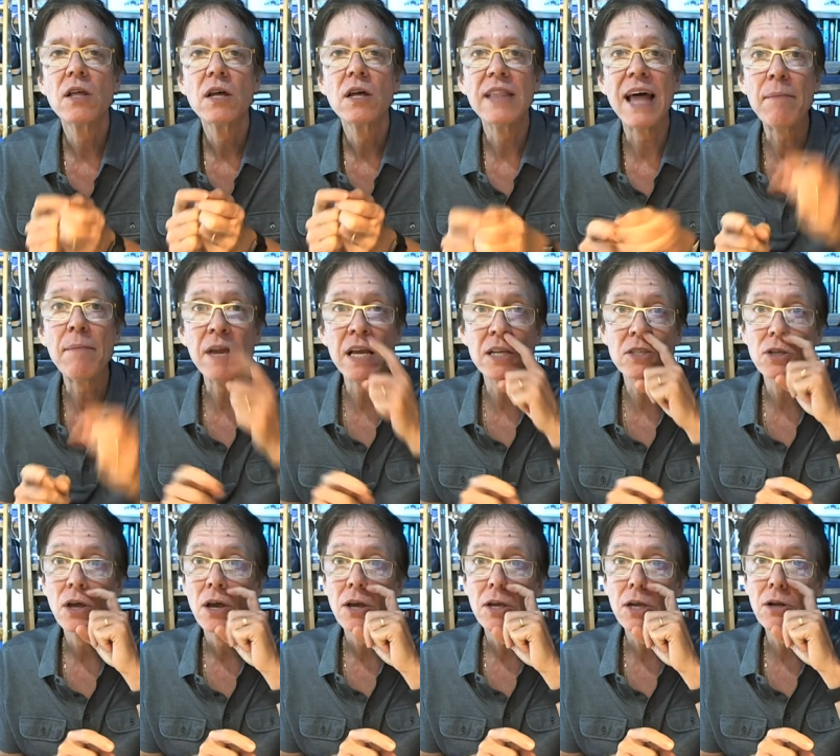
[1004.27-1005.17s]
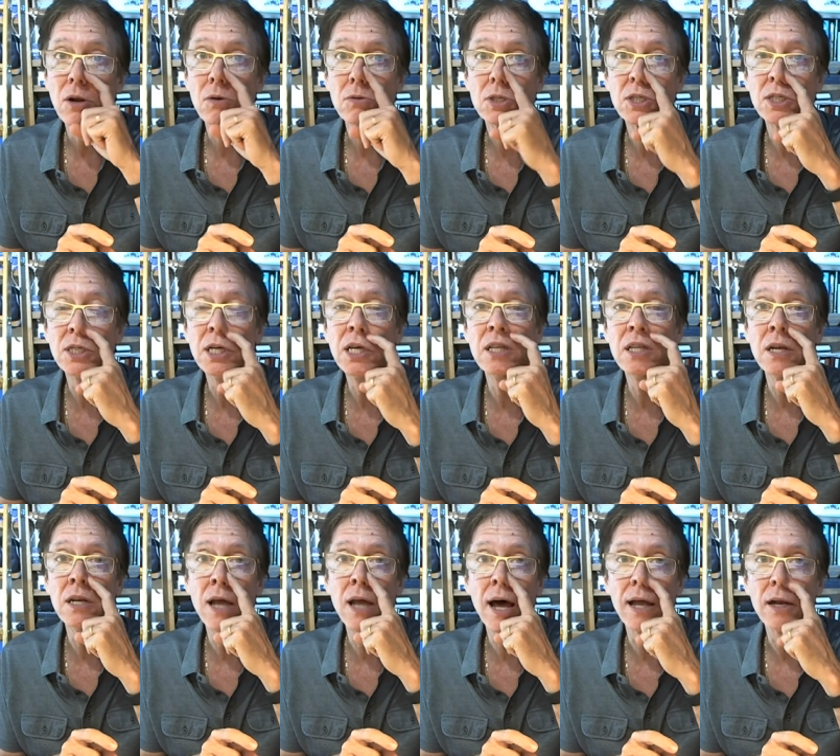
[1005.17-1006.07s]
That means you don't see the
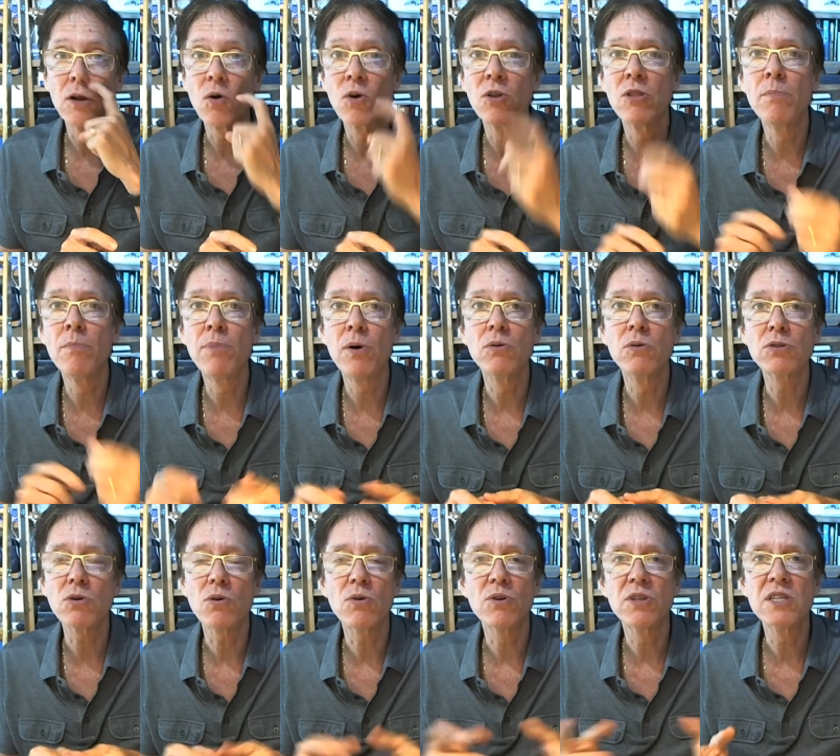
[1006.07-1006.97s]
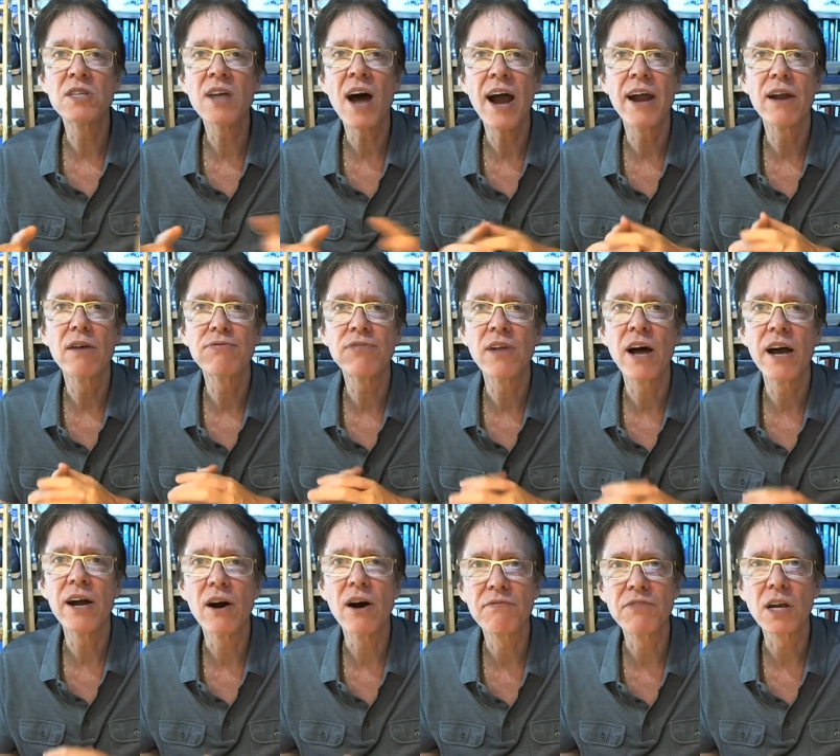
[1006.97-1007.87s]
nut or the bolt or the tire fly
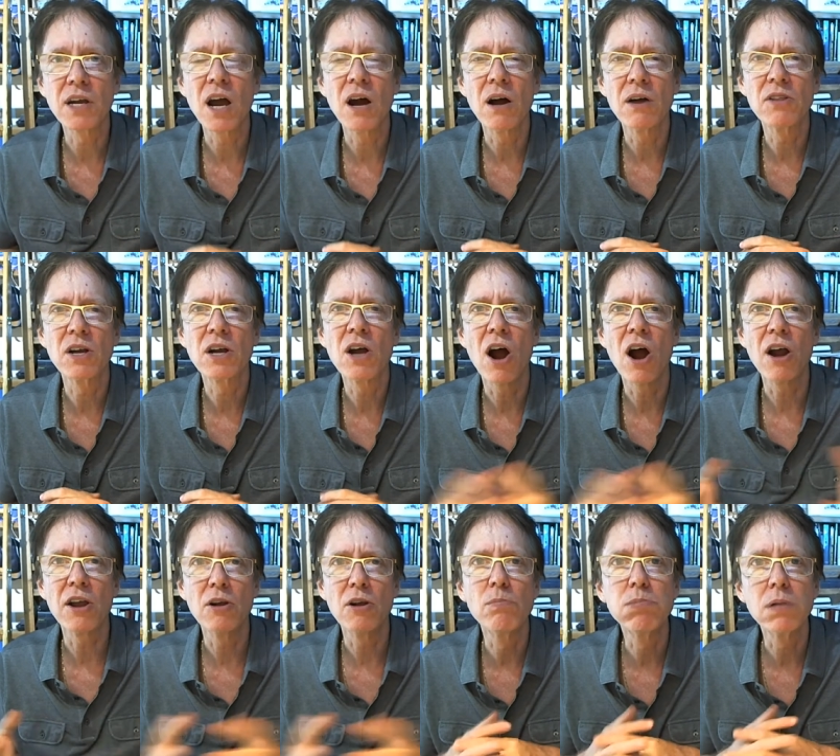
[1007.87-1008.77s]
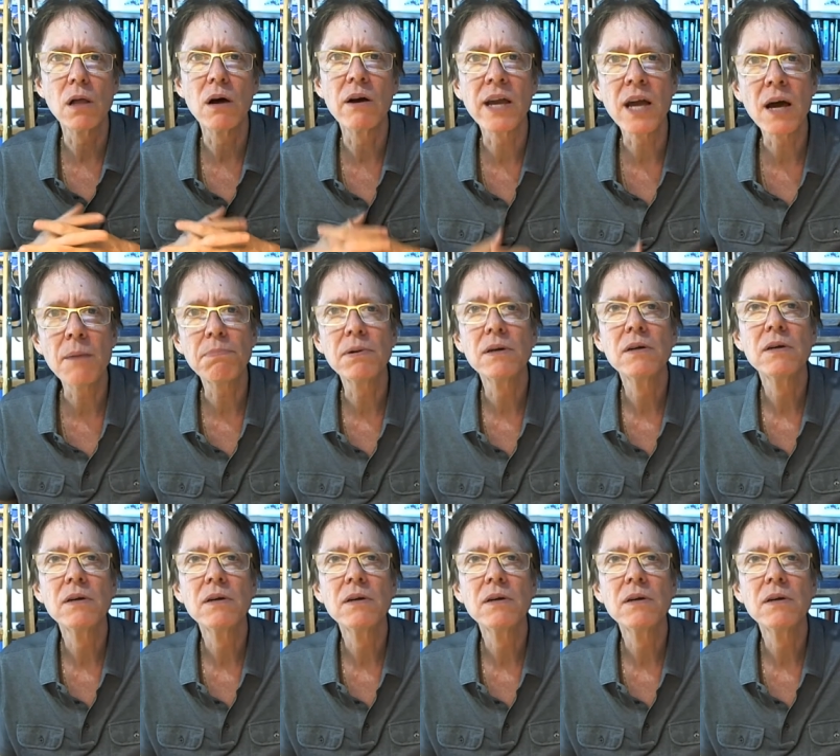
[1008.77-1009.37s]
off the car, the car you're blowing up.